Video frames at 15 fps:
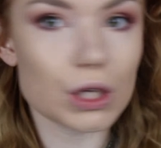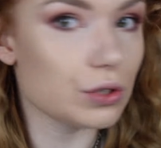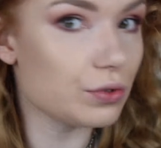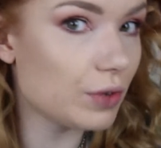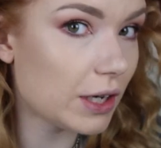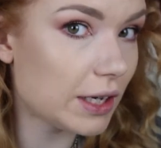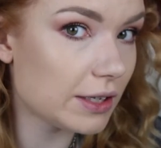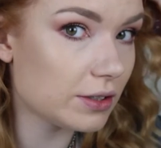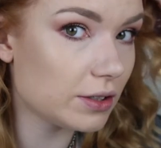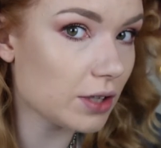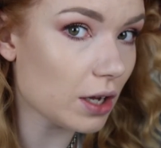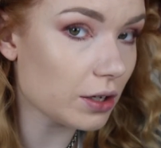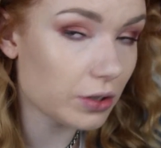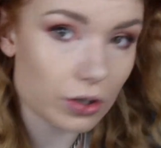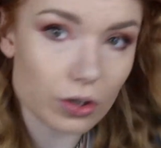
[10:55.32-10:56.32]
It's really
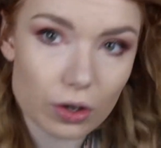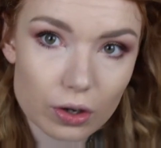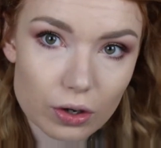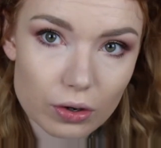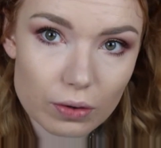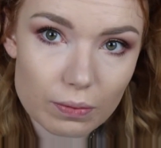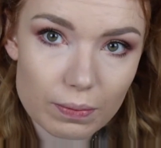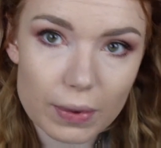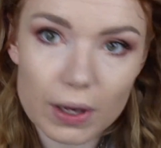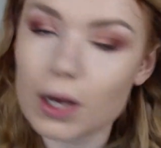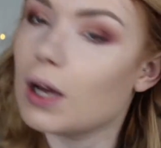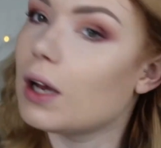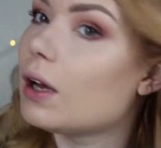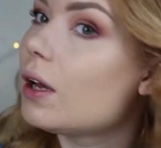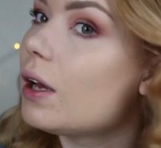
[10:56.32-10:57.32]
subtle,
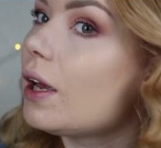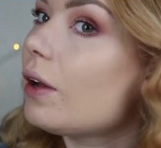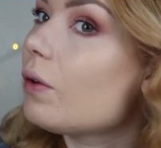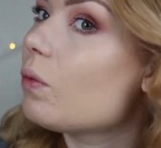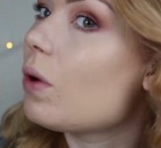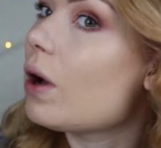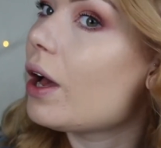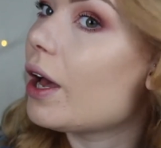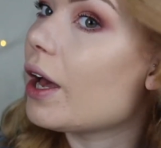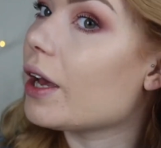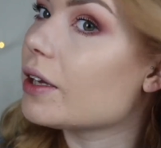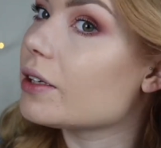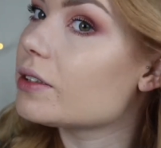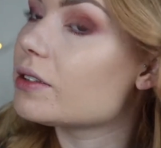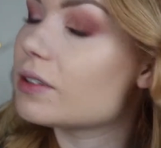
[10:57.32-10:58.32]
but it
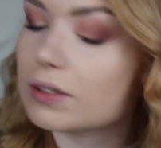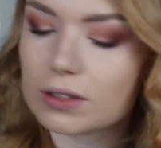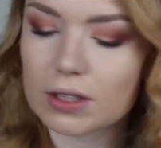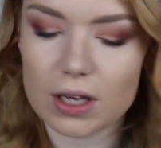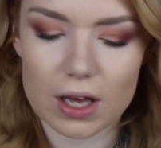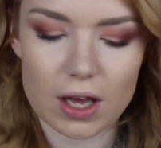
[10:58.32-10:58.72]
works.